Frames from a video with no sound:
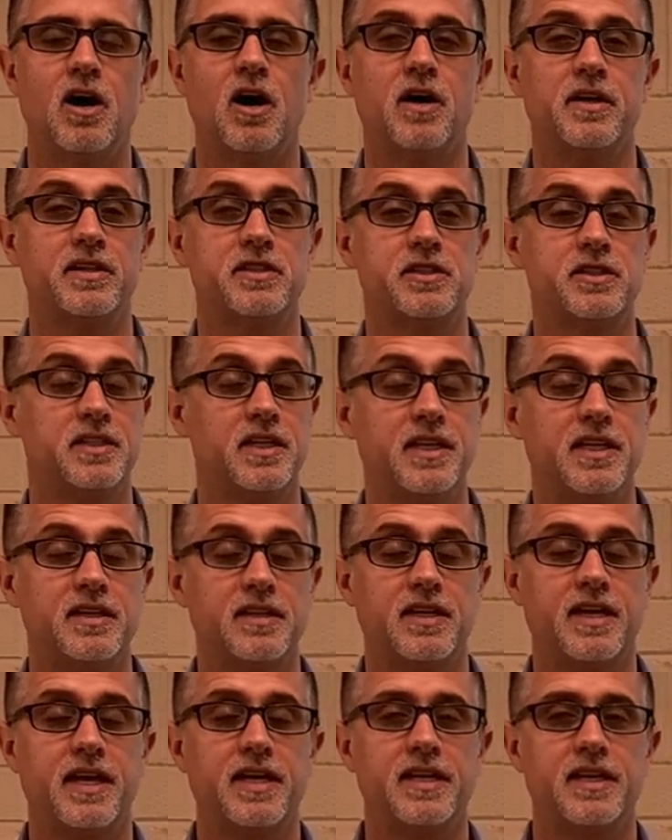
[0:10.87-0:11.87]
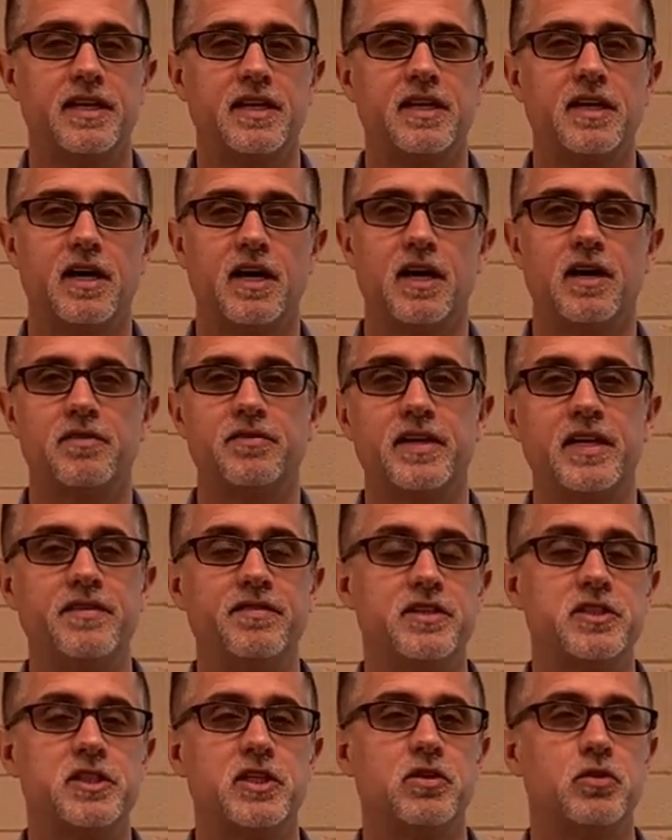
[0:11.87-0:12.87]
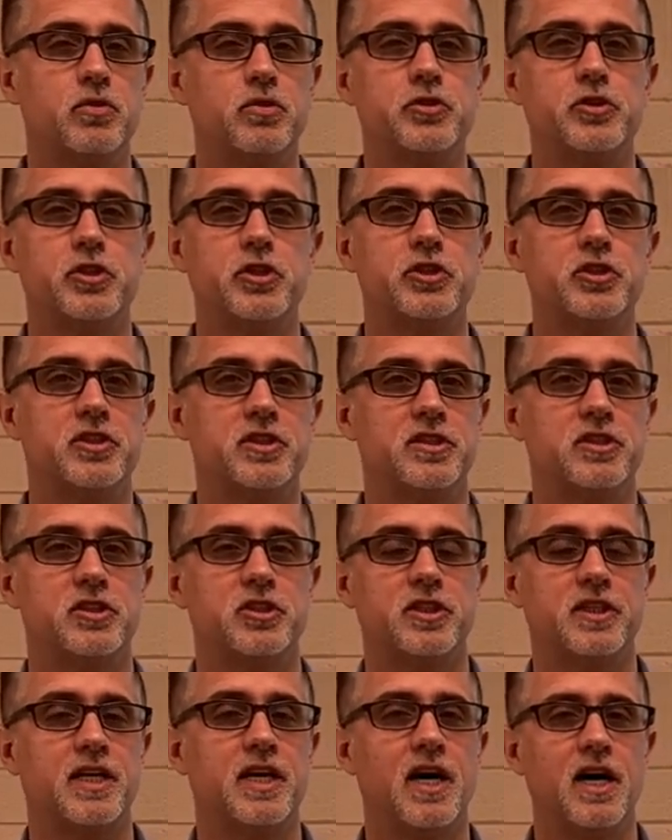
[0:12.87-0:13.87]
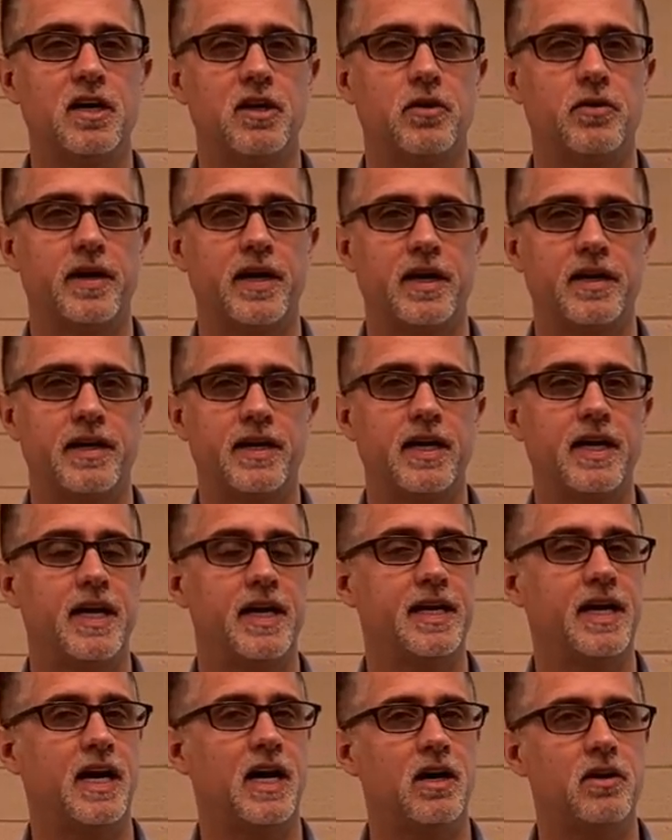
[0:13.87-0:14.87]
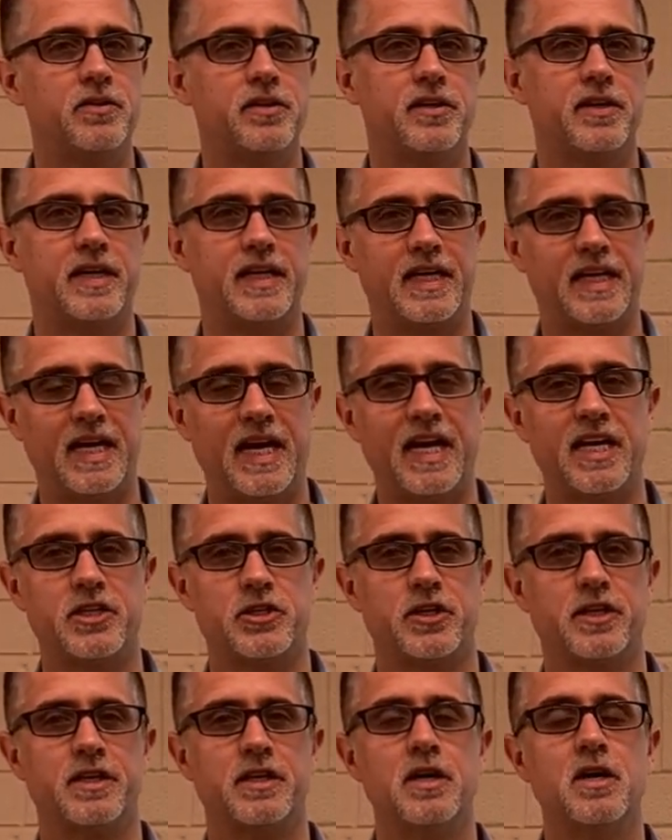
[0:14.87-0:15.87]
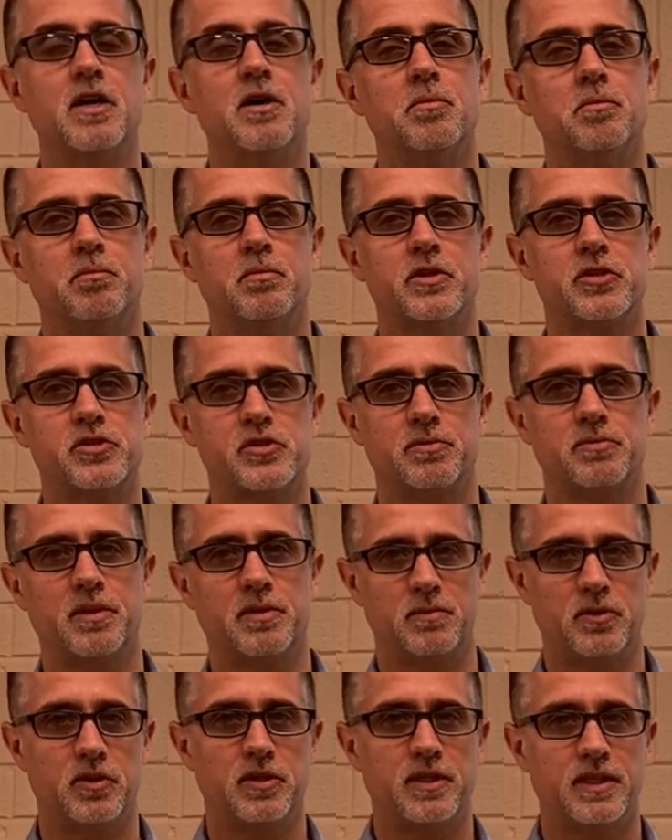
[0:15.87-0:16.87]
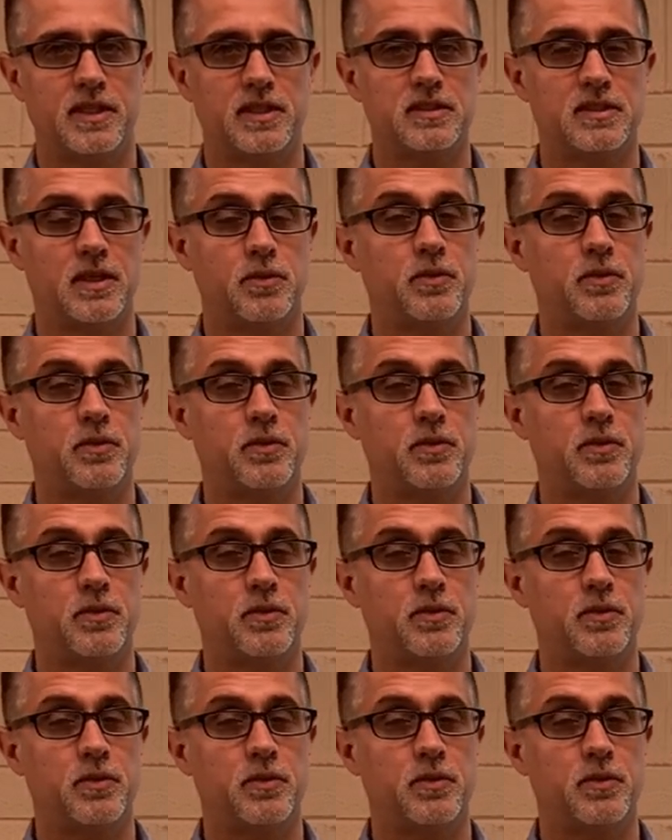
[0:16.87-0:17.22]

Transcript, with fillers: on a study that I did of evangelical churches in the Chicago area and how they're engaging Muslim communities.